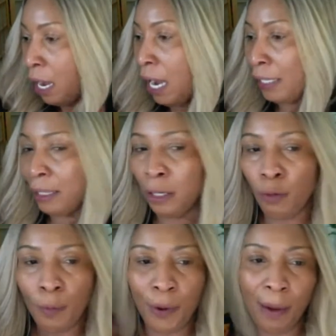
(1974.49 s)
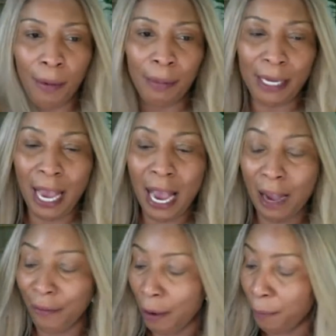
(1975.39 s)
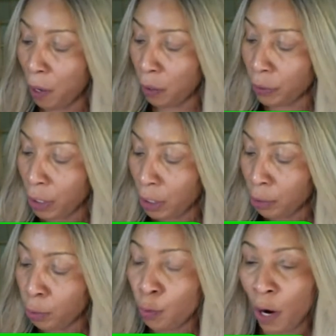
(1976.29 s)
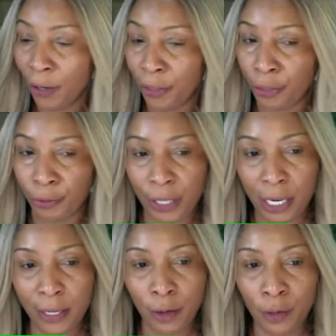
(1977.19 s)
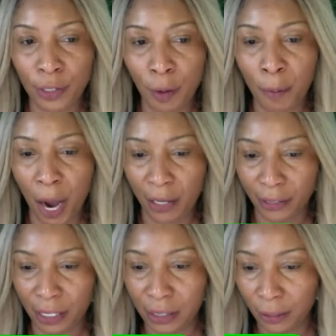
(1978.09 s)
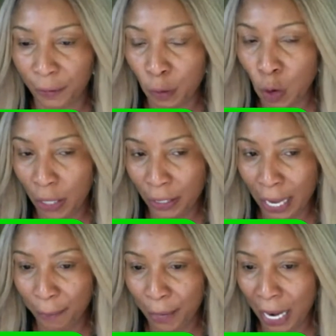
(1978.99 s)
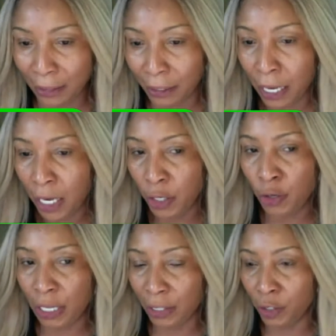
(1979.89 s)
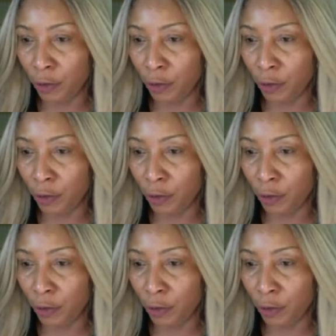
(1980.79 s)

I think we probably have about two or three of those boxes. If you want that box, you can